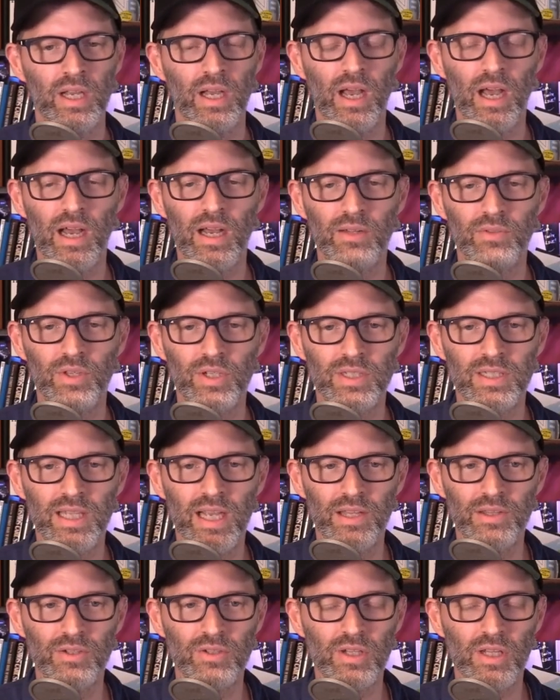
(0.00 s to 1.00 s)
uh, there's
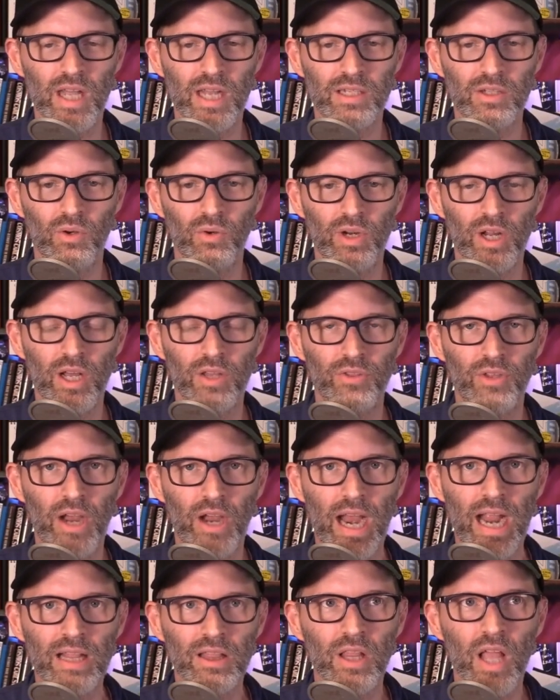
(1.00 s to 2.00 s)
yeah, there's a lot going on
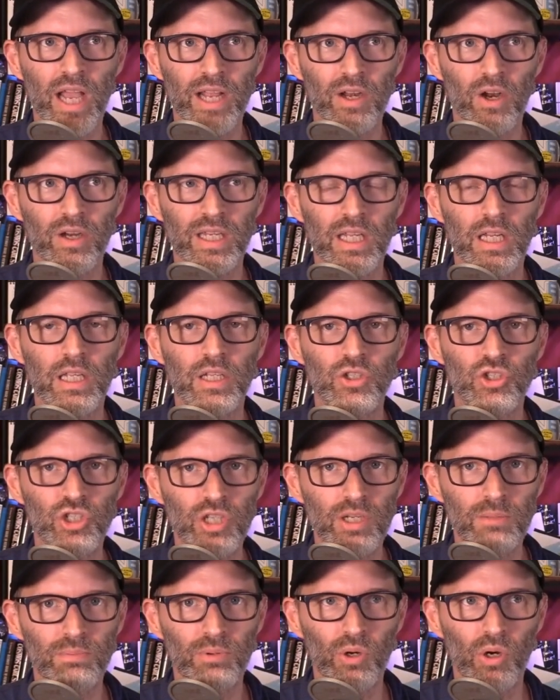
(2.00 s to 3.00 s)
there, and lidar getting
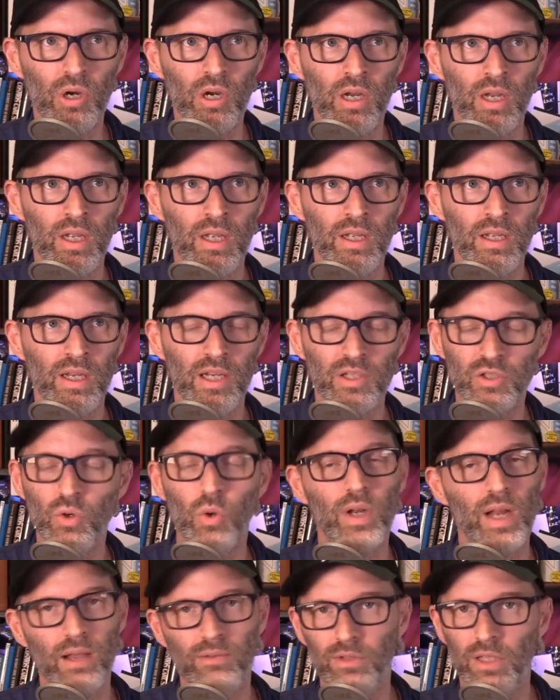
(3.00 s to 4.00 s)
cheaper is
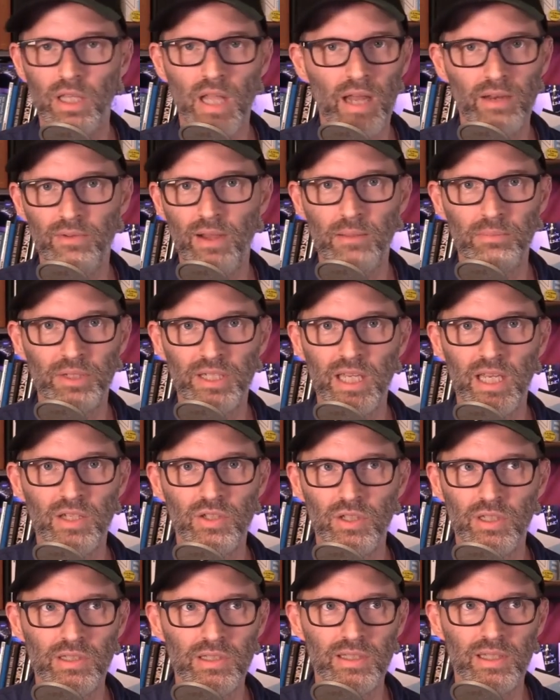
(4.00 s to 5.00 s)
going to have a lot of
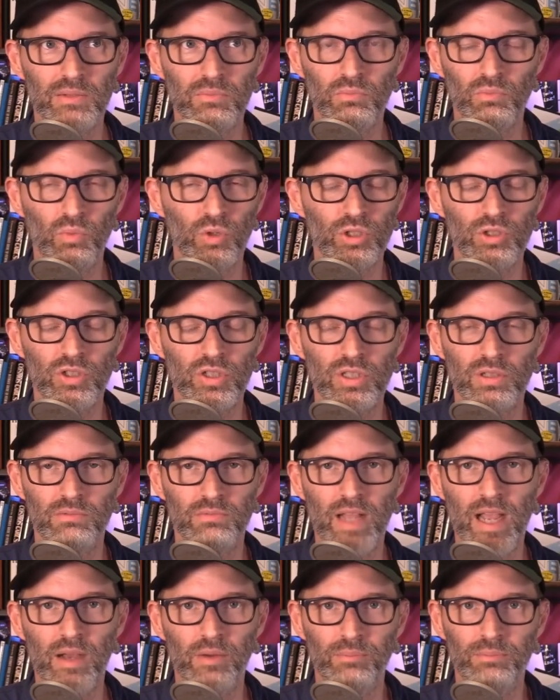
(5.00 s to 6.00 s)
applications that we're just
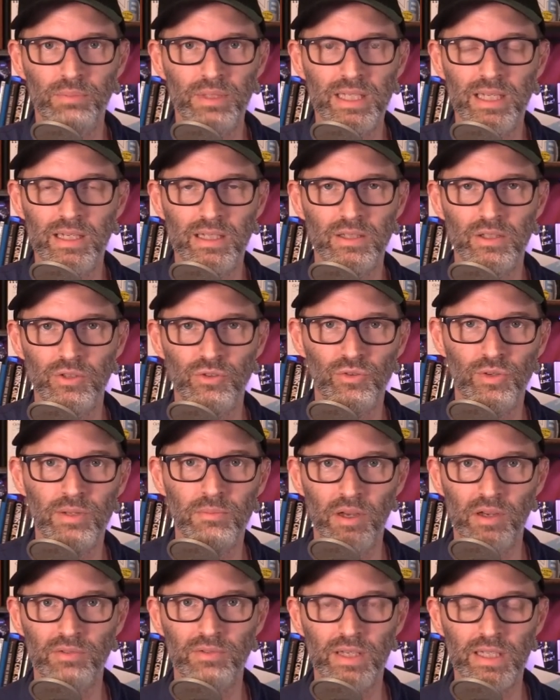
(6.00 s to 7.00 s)
now beginning to
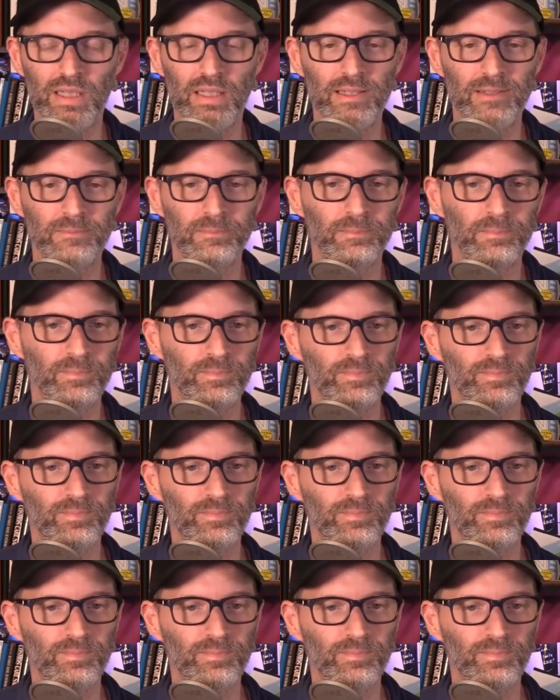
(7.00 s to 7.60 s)
dream of. I think.